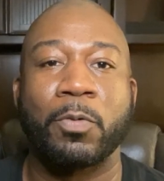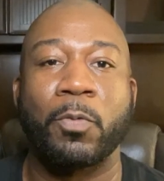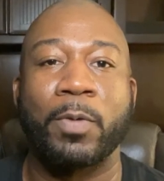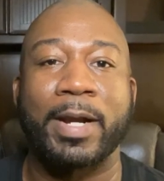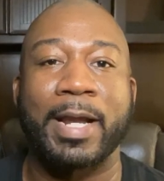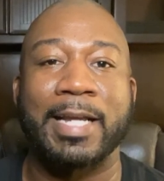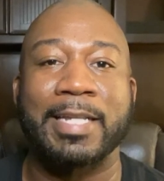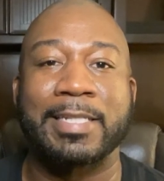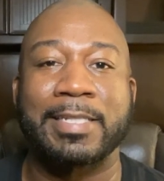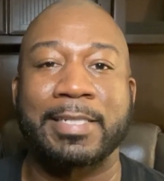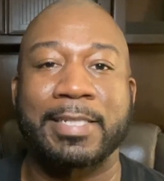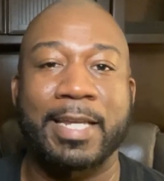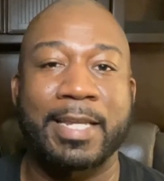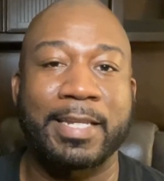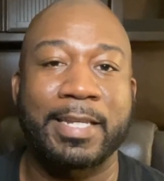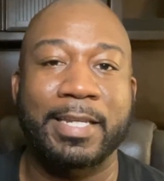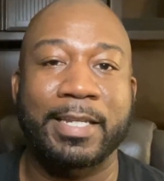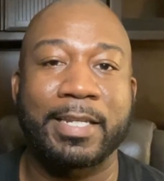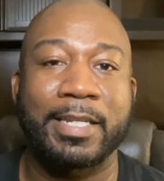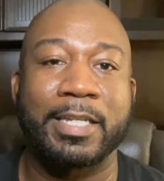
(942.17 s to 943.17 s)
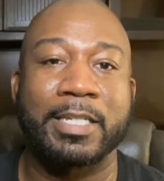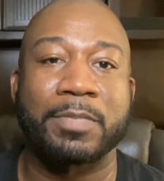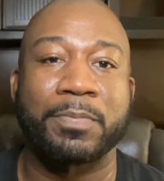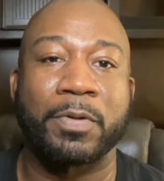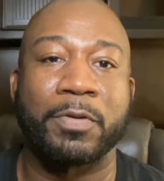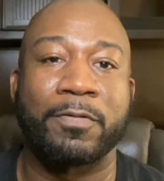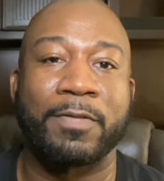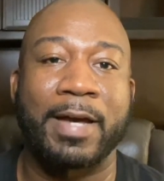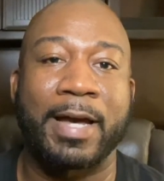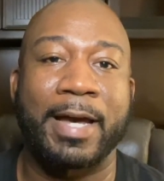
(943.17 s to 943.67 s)
when I send it is
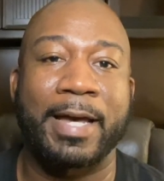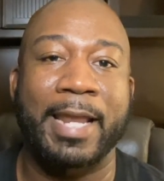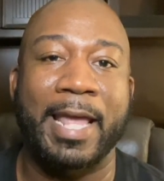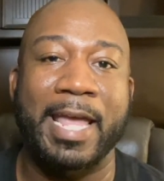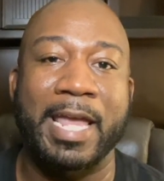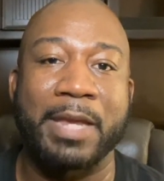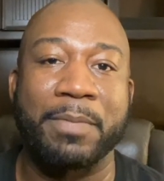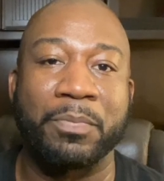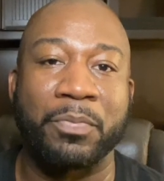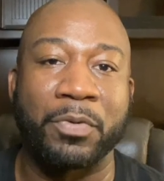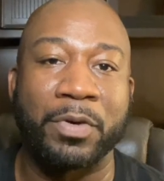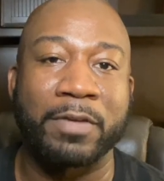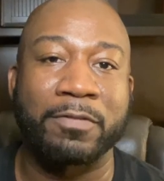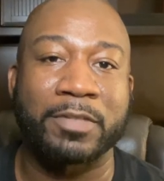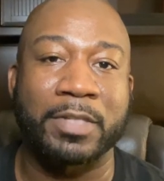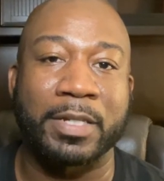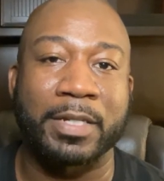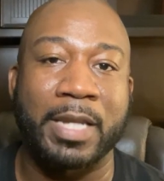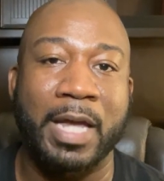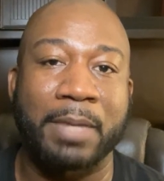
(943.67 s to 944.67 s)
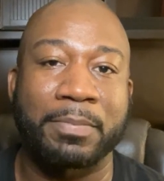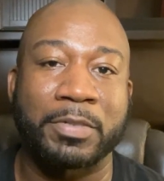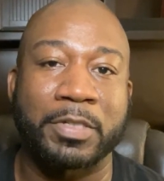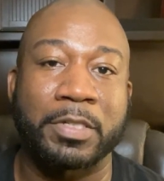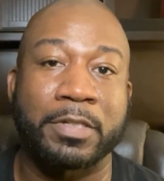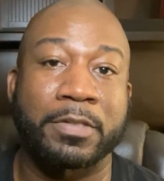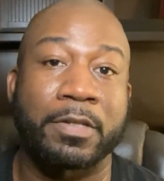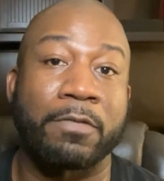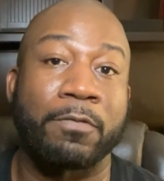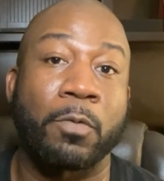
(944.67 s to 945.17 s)
provide a brief
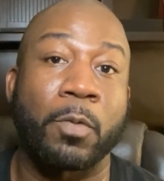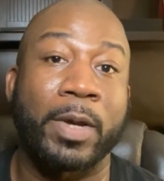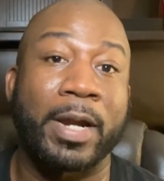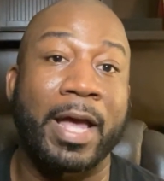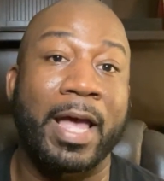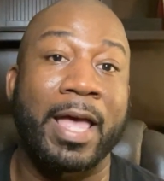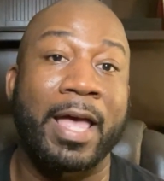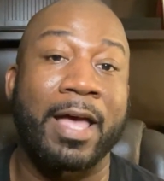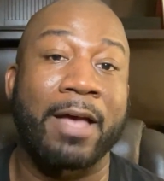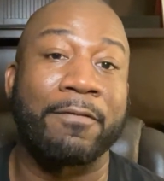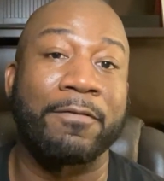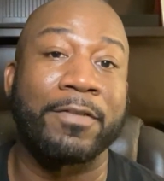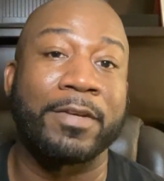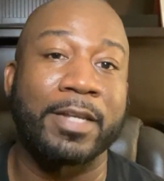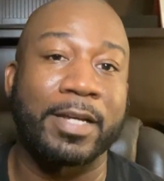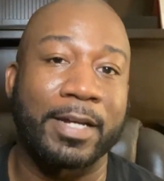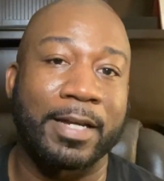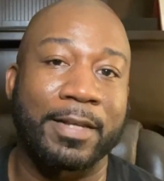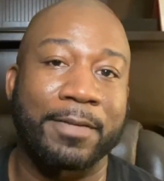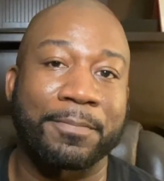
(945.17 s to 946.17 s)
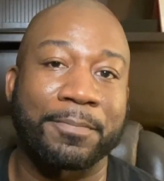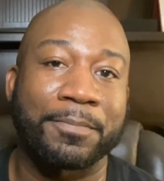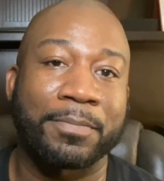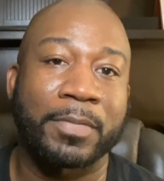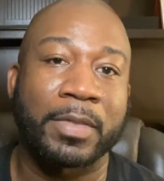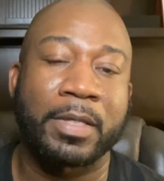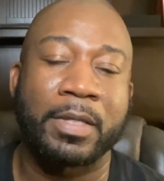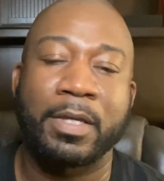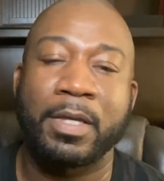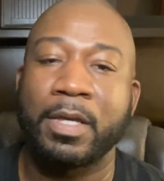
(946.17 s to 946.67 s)
synopsis of what I have done.
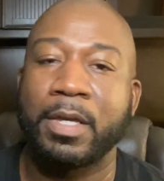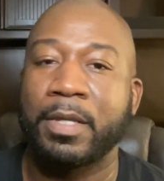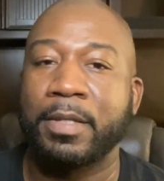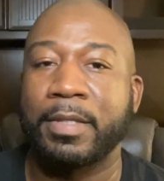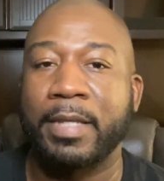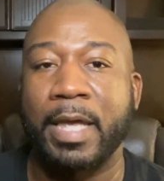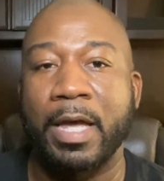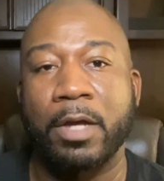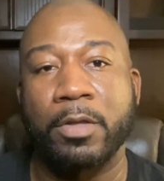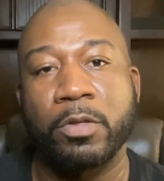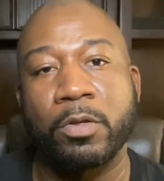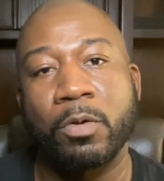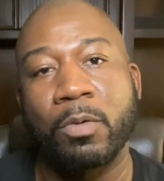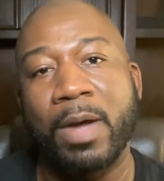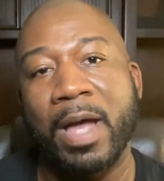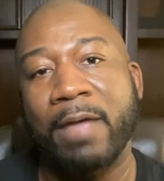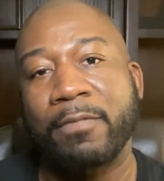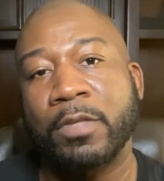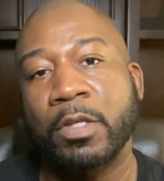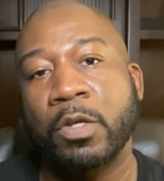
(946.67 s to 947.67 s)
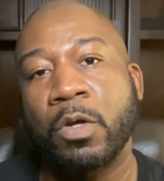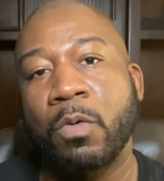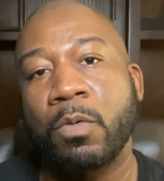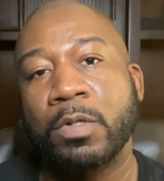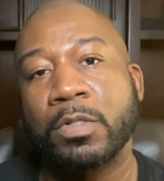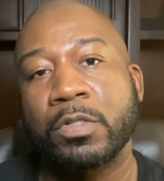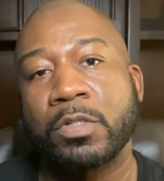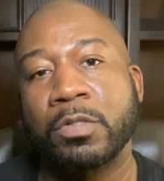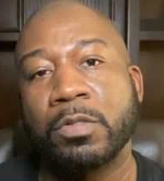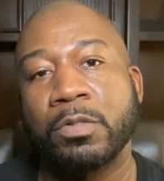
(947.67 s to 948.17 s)
Now, you don't have to go
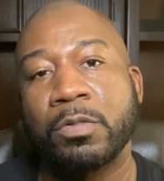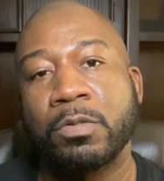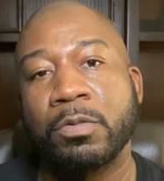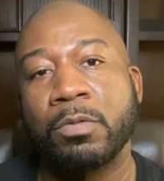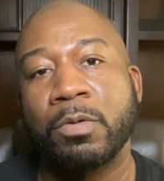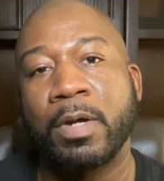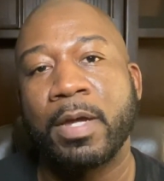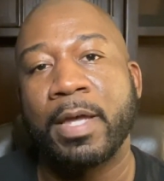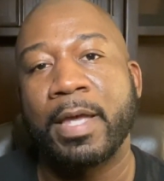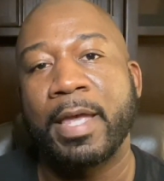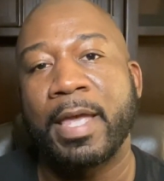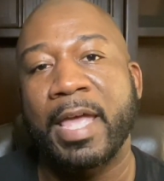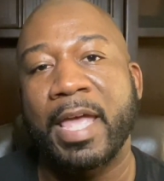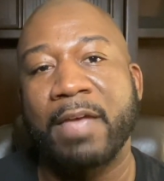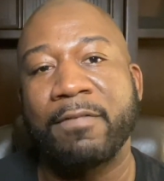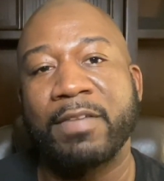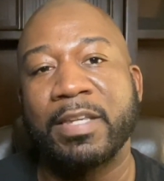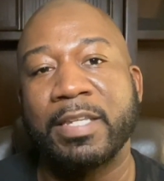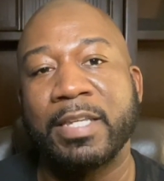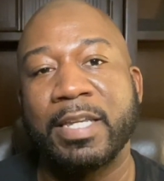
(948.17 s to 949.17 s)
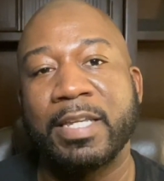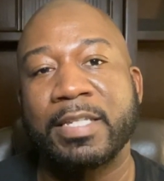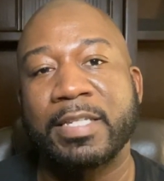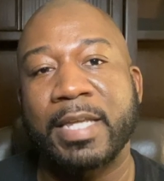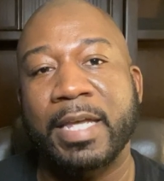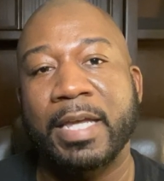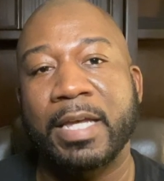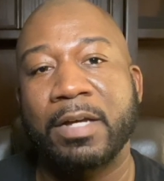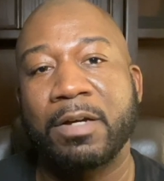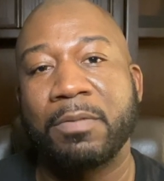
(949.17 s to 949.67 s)
into heavy
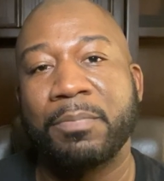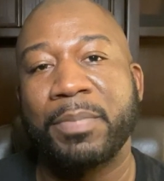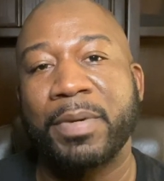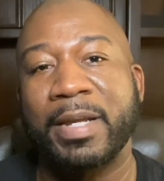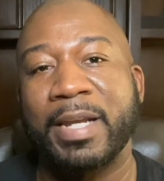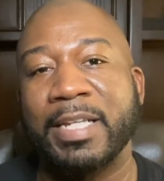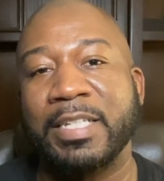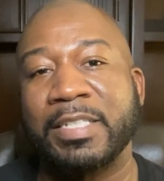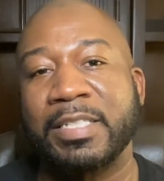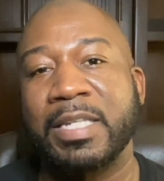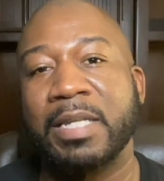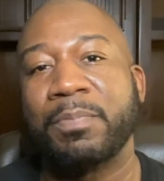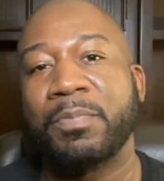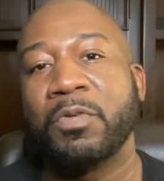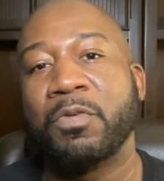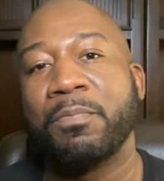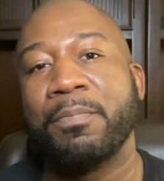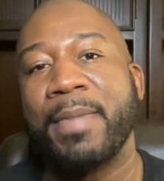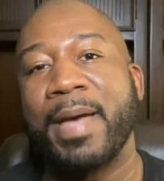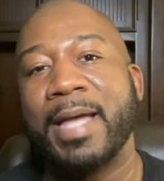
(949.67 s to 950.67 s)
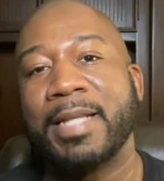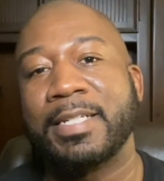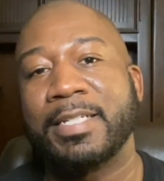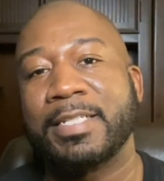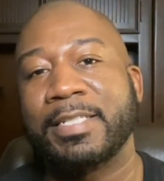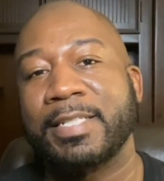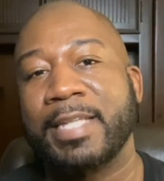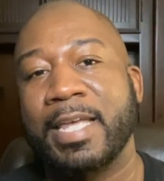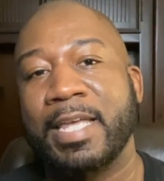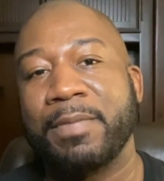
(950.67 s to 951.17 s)
detail, but a simple magic
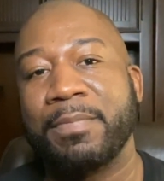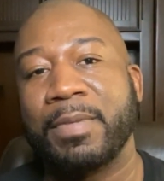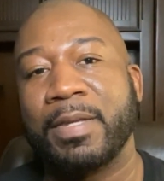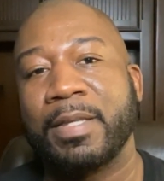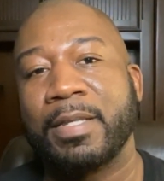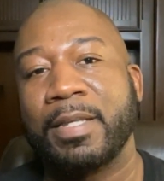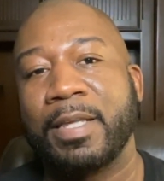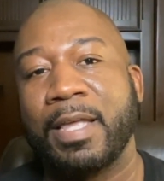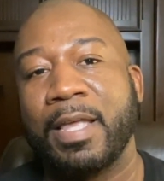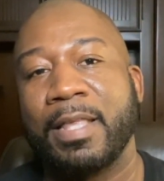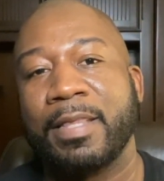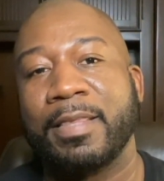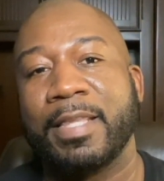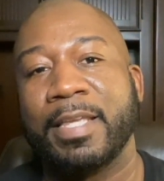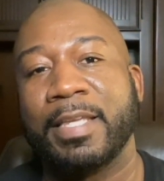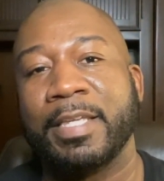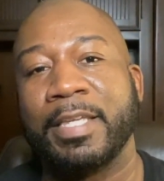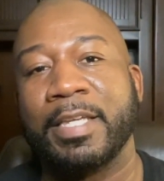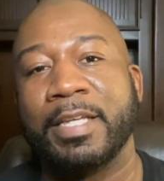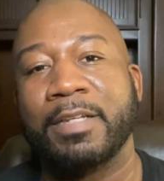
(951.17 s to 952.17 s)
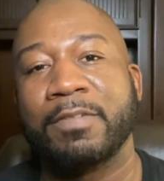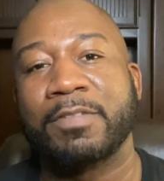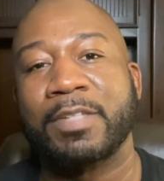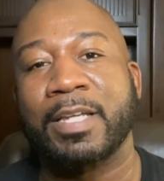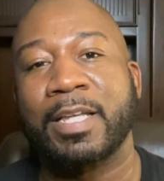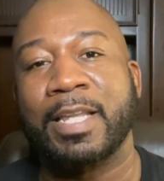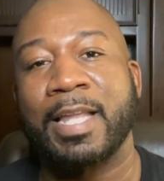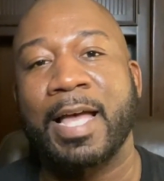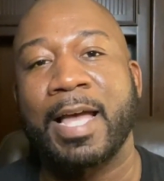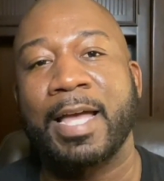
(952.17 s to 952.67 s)
statement that gives the
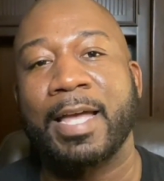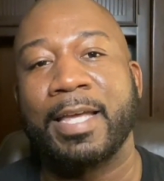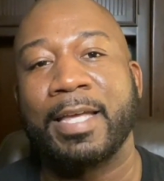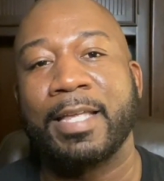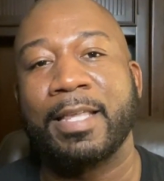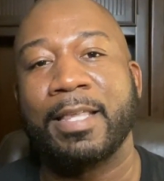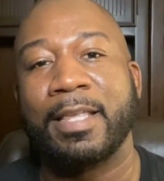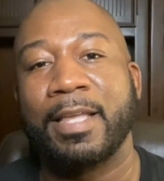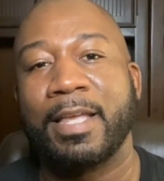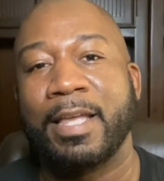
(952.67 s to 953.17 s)
client